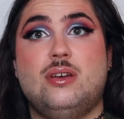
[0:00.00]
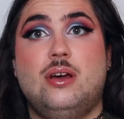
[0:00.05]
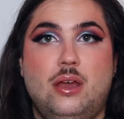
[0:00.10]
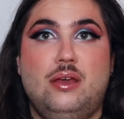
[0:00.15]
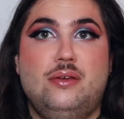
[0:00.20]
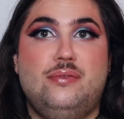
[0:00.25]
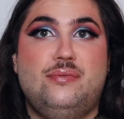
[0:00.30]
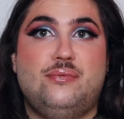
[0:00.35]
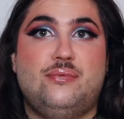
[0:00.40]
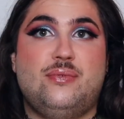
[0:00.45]

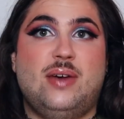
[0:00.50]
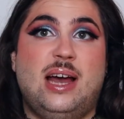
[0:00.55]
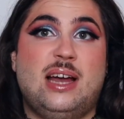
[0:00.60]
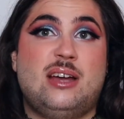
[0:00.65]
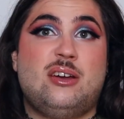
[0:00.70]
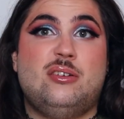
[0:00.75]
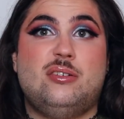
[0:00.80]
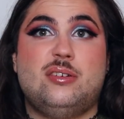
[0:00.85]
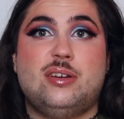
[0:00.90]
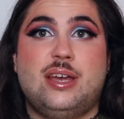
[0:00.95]
If I
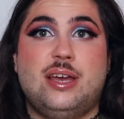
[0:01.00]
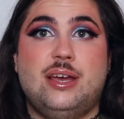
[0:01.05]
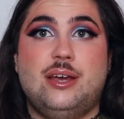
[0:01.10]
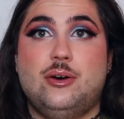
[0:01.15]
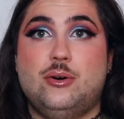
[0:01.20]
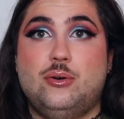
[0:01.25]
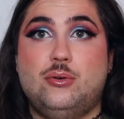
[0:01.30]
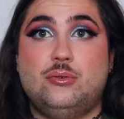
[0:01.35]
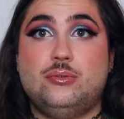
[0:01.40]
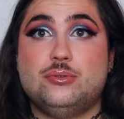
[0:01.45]
can't get
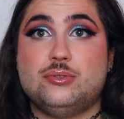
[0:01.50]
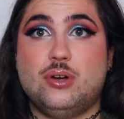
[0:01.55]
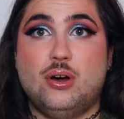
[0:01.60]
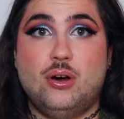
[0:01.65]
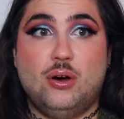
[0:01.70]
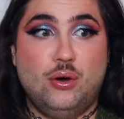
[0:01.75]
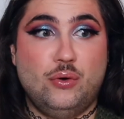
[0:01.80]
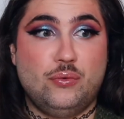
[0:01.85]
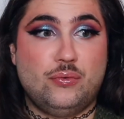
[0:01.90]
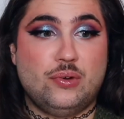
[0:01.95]
hold
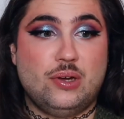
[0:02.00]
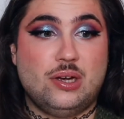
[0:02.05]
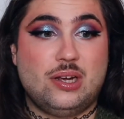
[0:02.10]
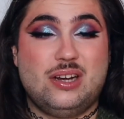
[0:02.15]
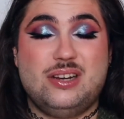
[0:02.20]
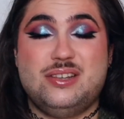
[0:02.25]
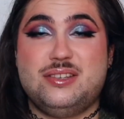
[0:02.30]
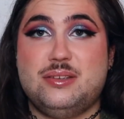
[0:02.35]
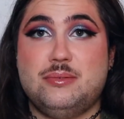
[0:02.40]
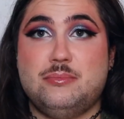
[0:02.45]
of a
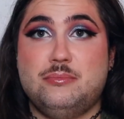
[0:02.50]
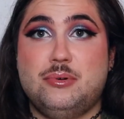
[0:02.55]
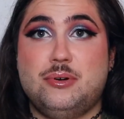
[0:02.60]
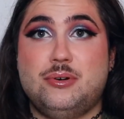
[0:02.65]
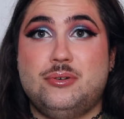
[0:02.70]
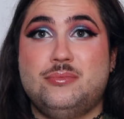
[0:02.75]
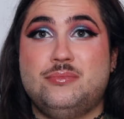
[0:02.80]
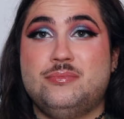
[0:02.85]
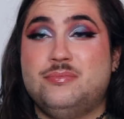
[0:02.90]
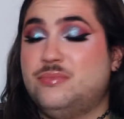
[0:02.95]
cleansing
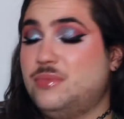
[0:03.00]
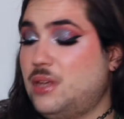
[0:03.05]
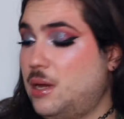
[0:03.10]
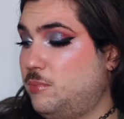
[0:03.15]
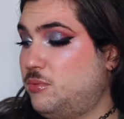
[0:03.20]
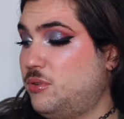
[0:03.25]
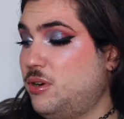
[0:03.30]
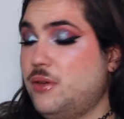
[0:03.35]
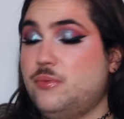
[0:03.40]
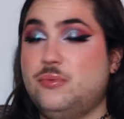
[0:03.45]
balm, I
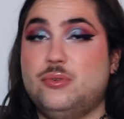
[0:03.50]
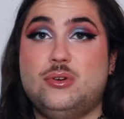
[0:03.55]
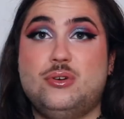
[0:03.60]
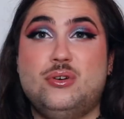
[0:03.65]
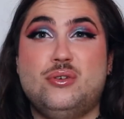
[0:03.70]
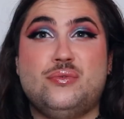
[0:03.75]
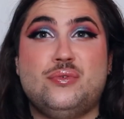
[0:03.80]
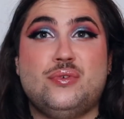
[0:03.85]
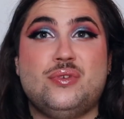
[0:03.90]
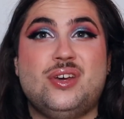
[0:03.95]
probably would
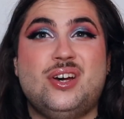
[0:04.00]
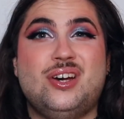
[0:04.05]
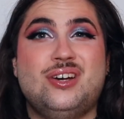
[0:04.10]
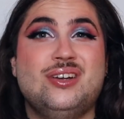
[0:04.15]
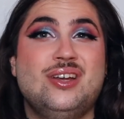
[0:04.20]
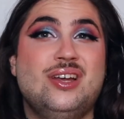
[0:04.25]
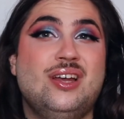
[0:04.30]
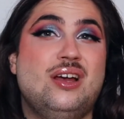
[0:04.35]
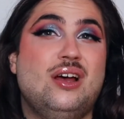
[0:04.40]
go for that.